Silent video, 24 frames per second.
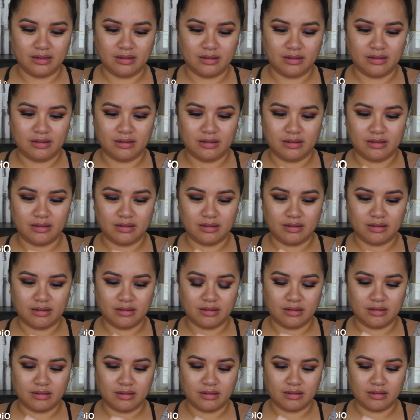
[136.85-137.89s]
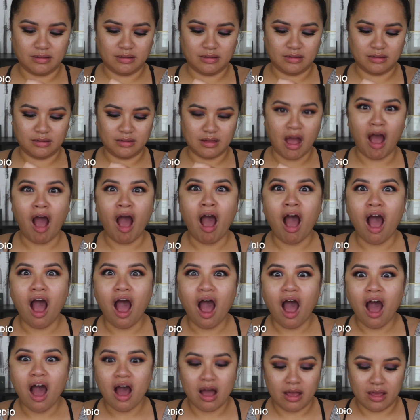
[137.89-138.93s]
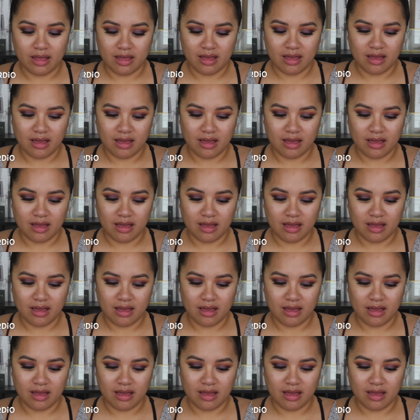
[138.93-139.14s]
[no speech]